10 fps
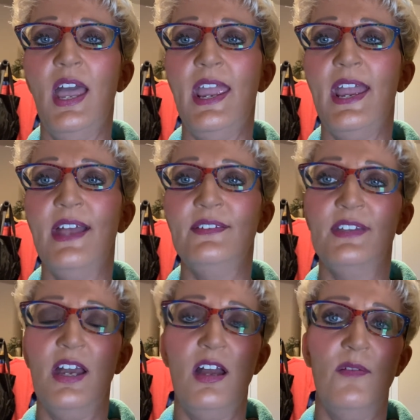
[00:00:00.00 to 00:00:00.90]
And
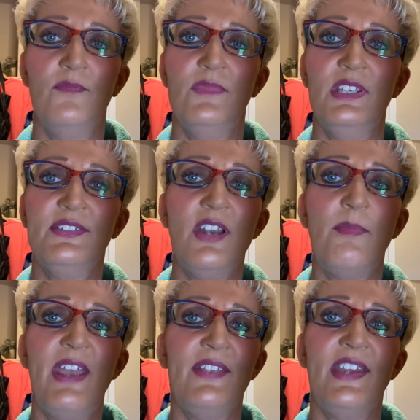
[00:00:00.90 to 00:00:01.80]
it's
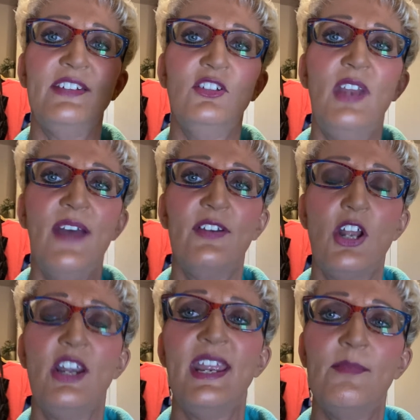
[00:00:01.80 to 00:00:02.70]
not bad. They do have it
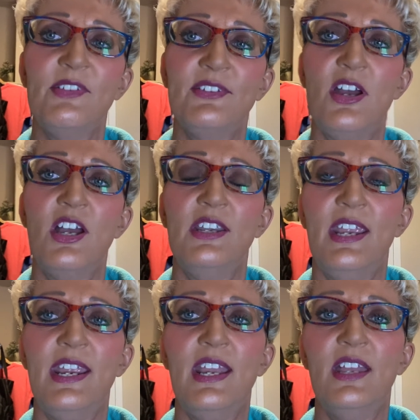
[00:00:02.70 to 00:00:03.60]
on Amazon
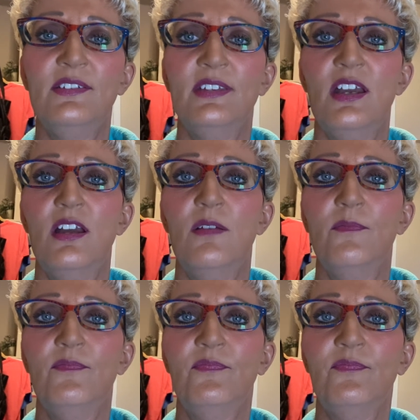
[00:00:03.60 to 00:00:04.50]

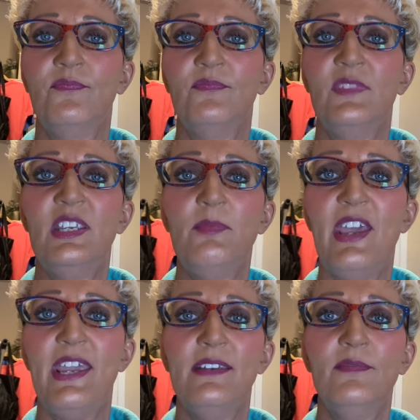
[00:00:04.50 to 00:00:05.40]
and
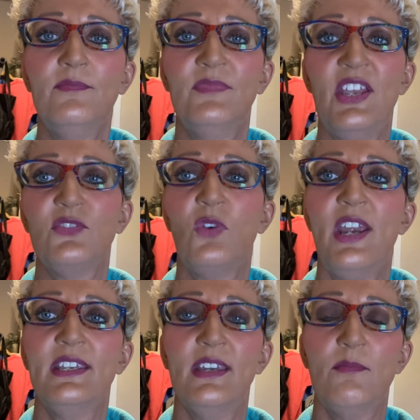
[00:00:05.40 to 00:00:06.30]
eBay. That's where
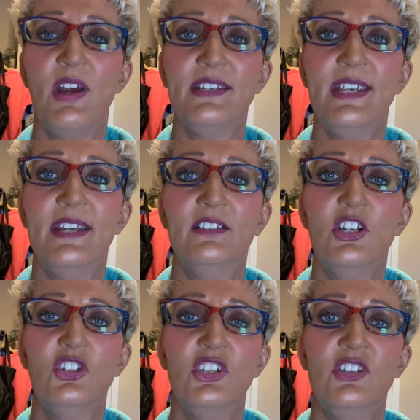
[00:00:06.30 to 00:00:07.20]
I get my tanning
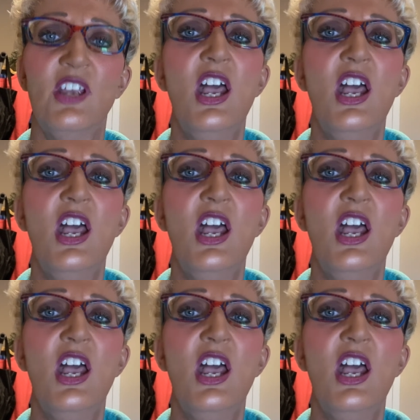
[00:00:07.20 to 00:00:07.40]
lotions.